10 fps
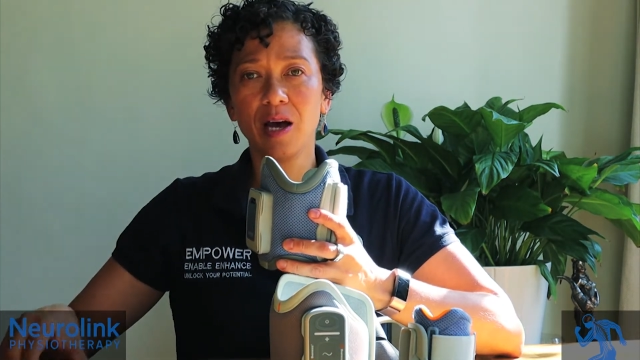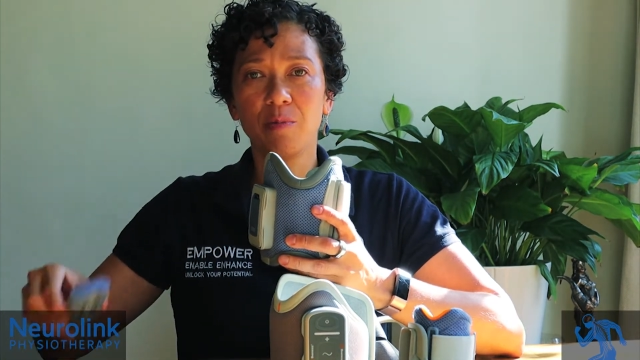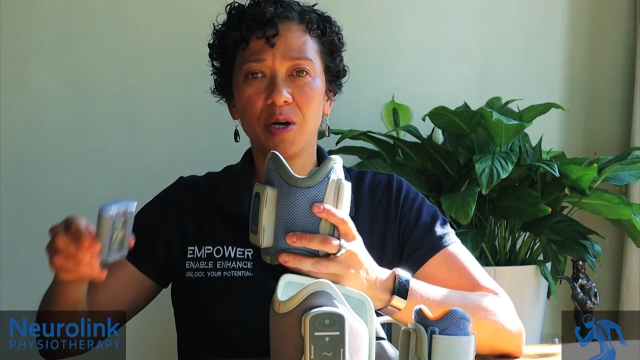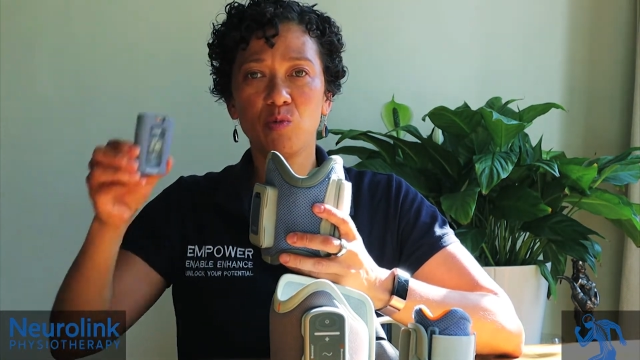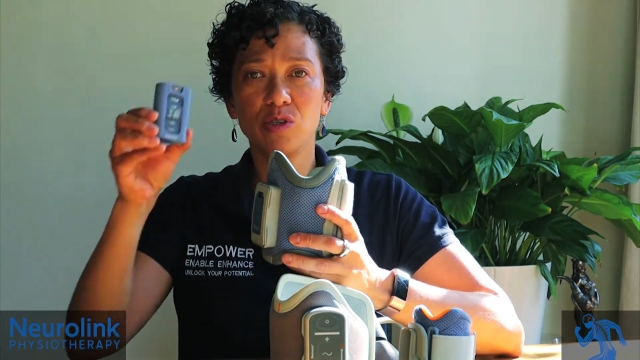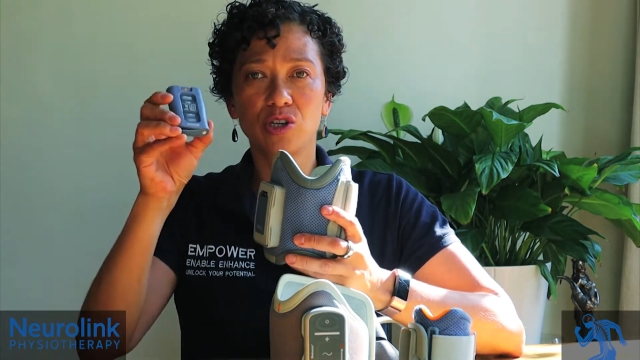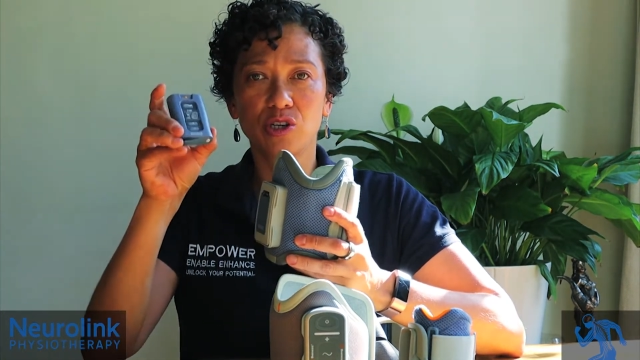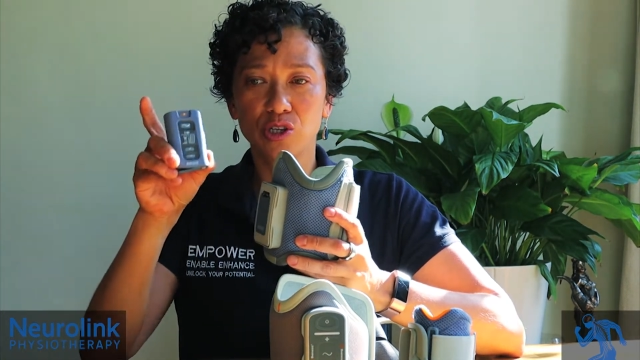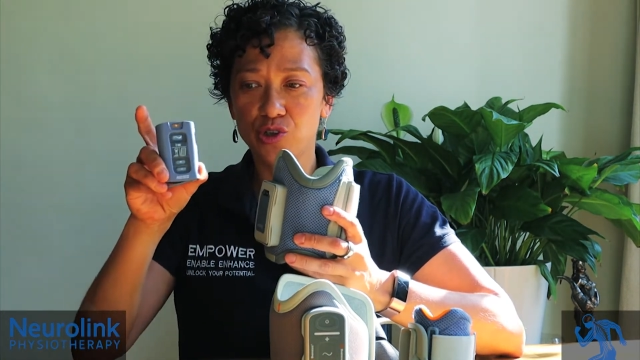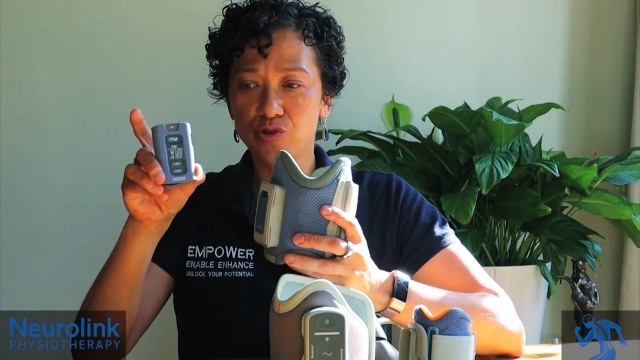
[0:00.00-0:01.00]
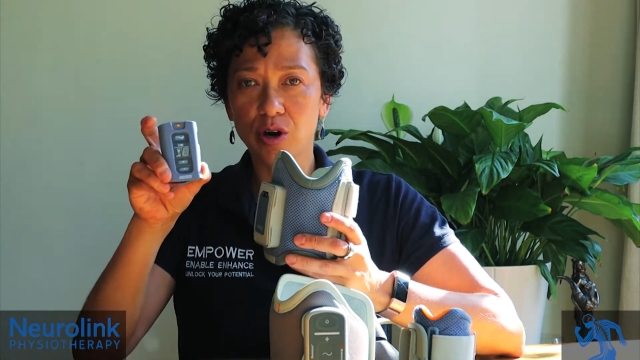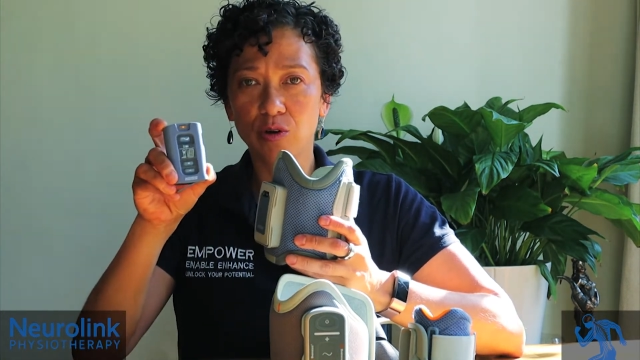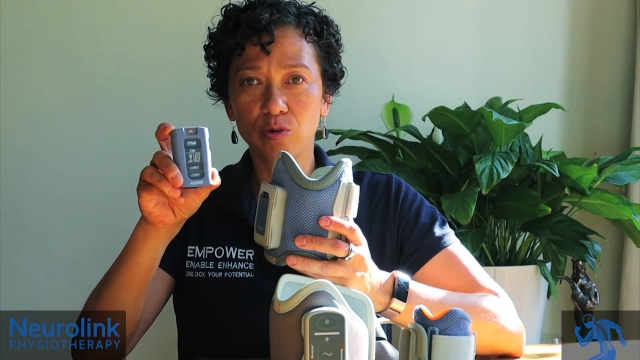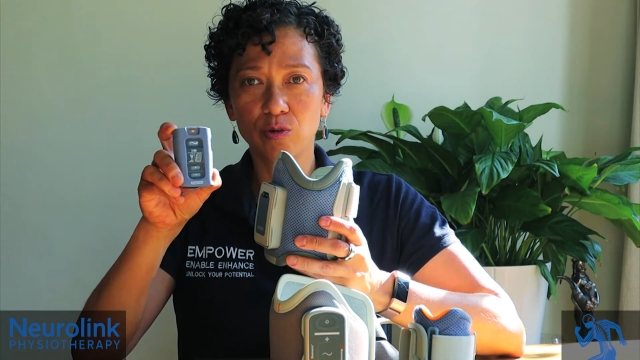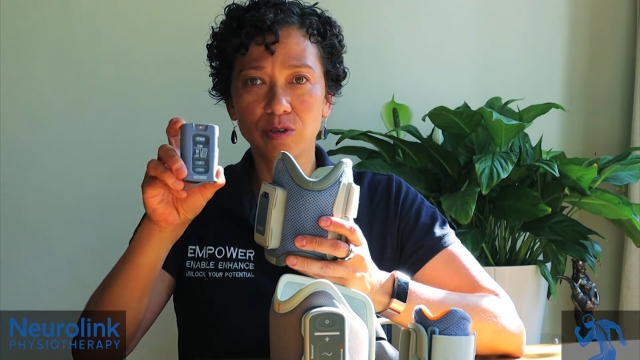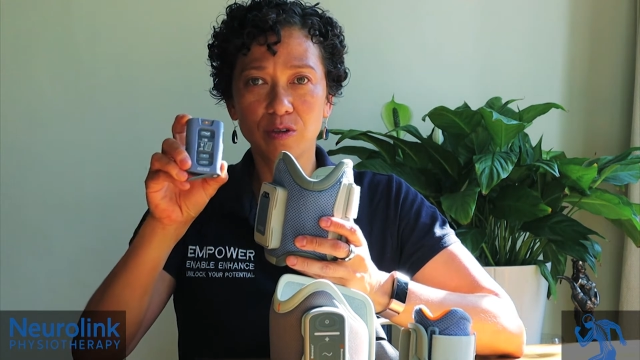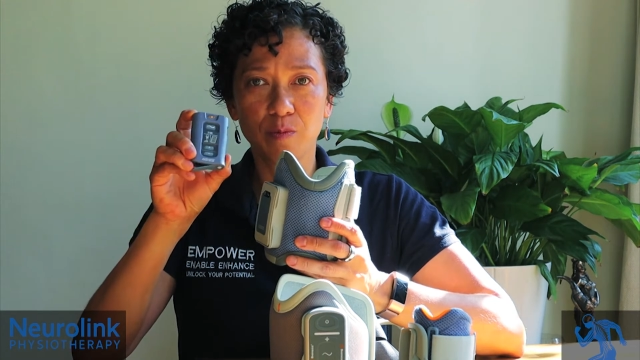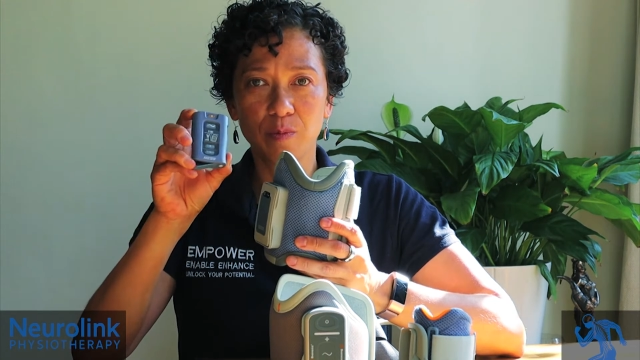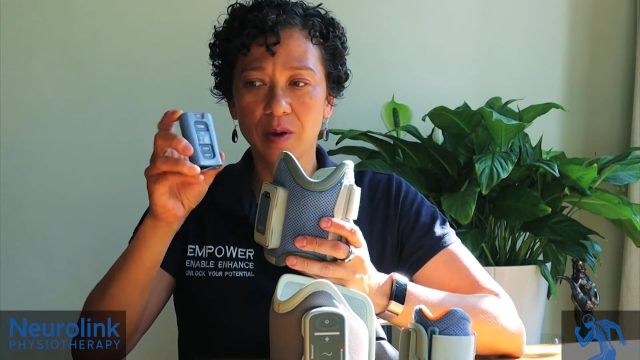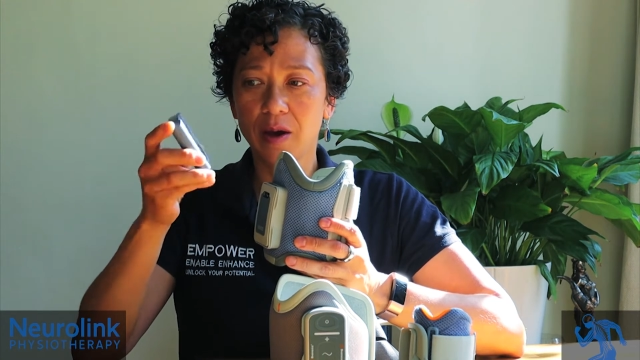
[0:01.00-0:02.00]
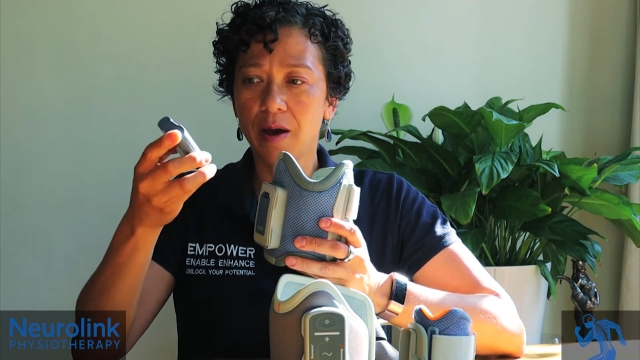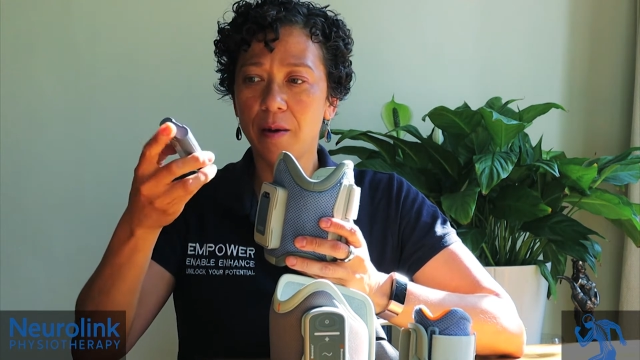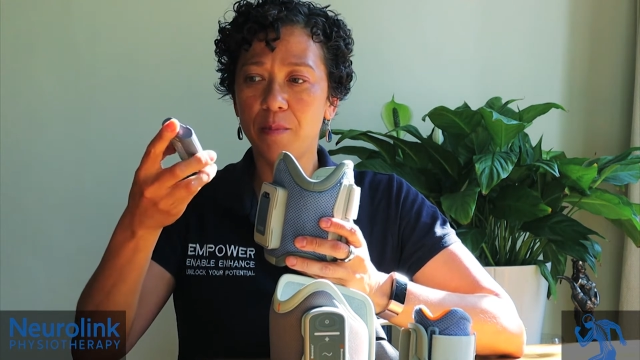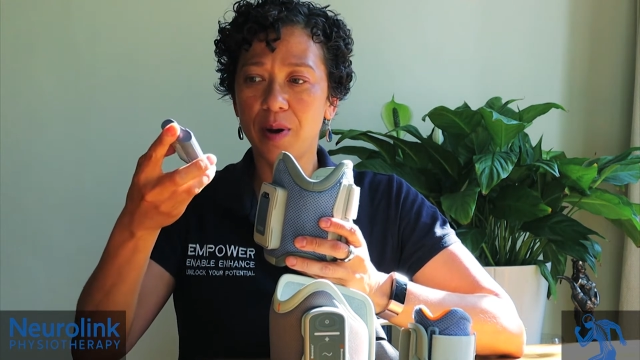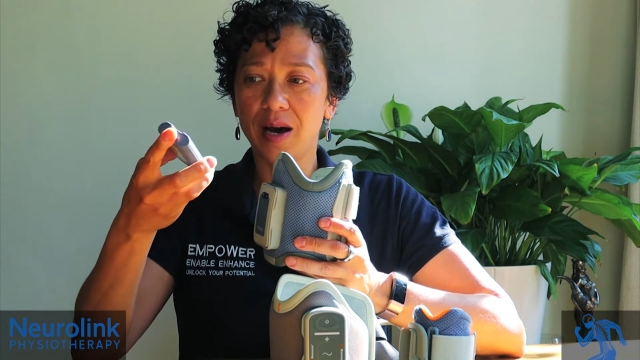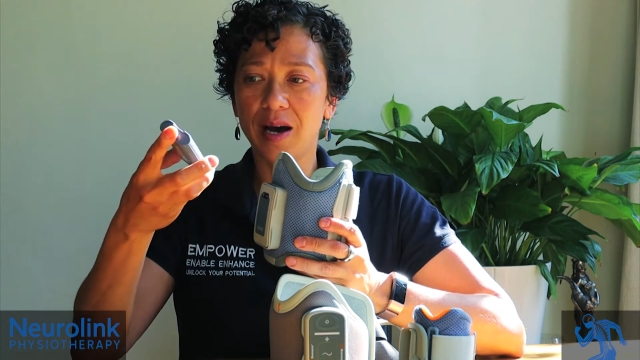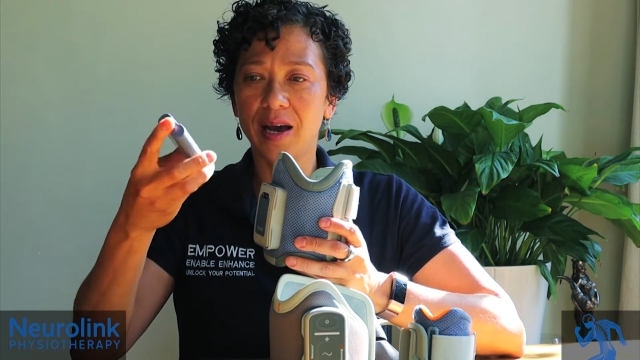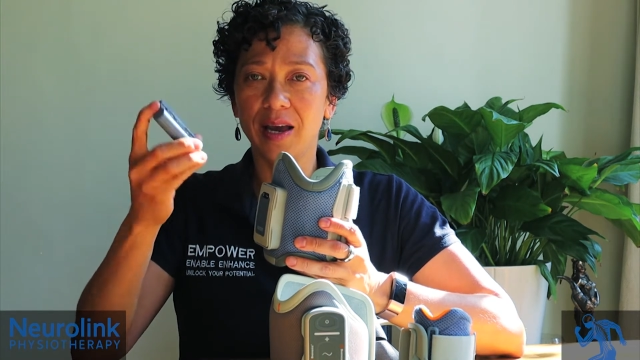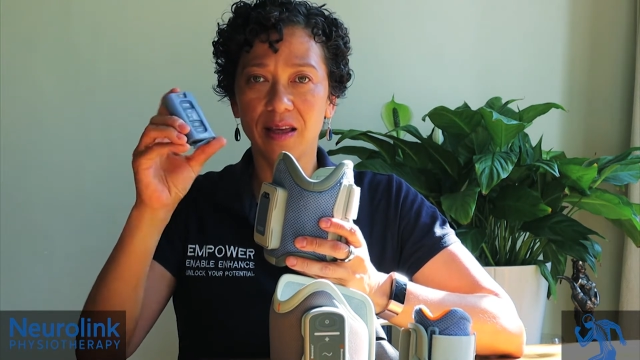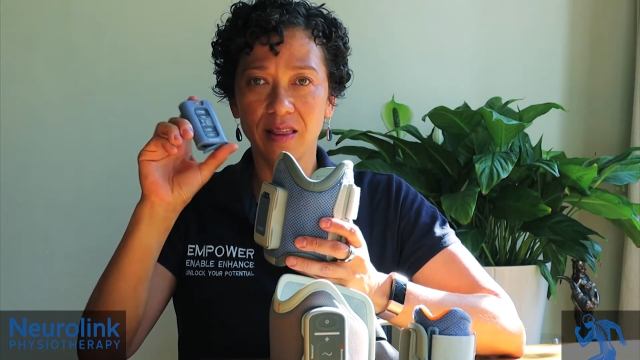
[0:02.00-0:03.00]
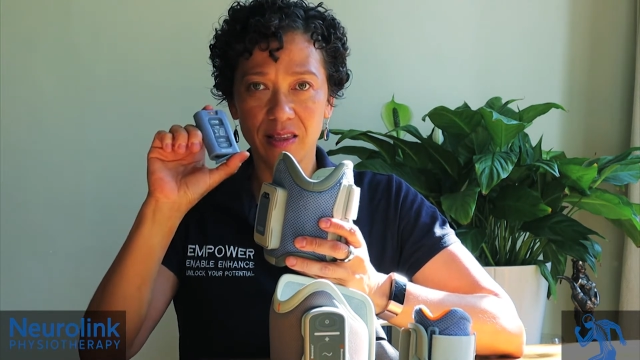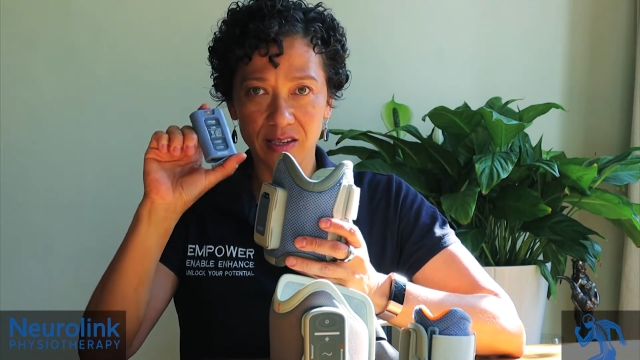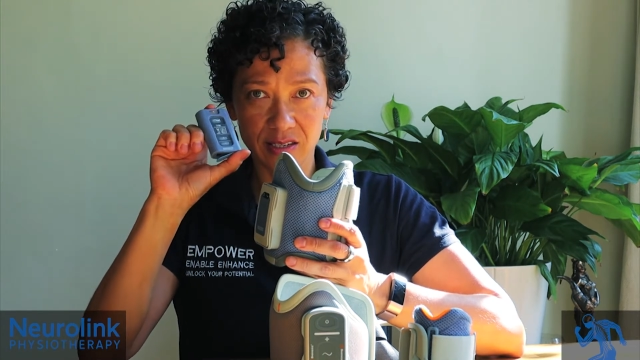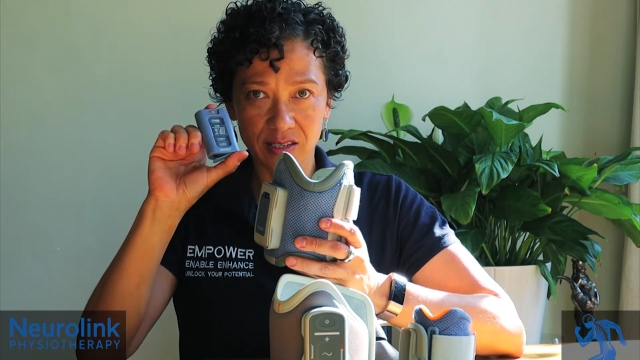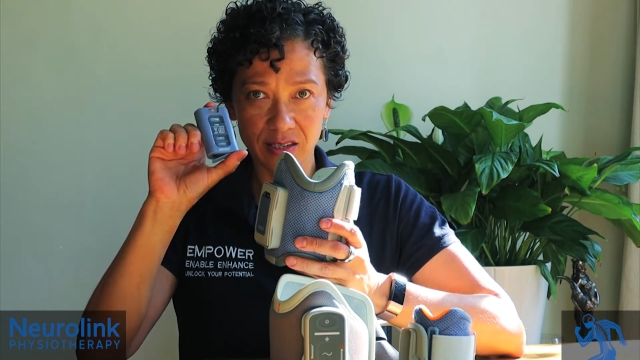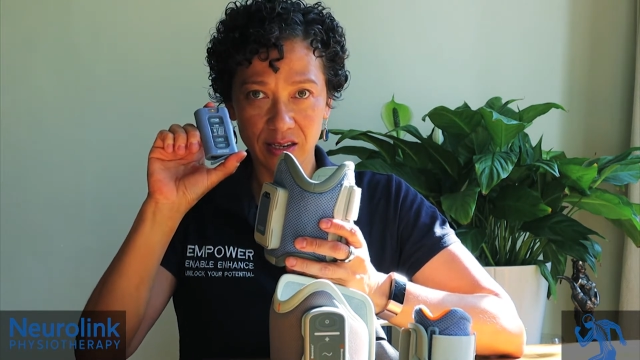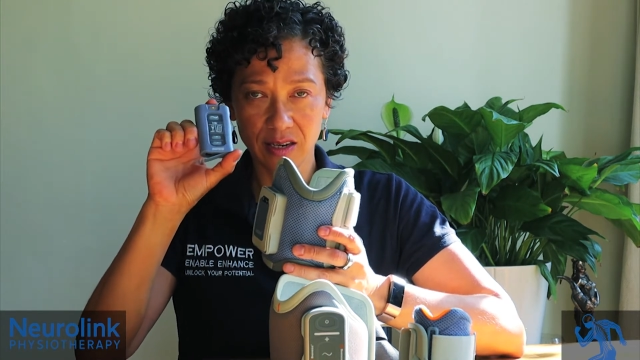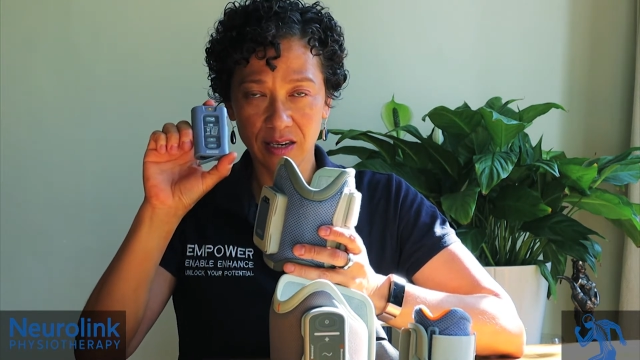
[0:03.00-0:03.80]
but it was controlled by this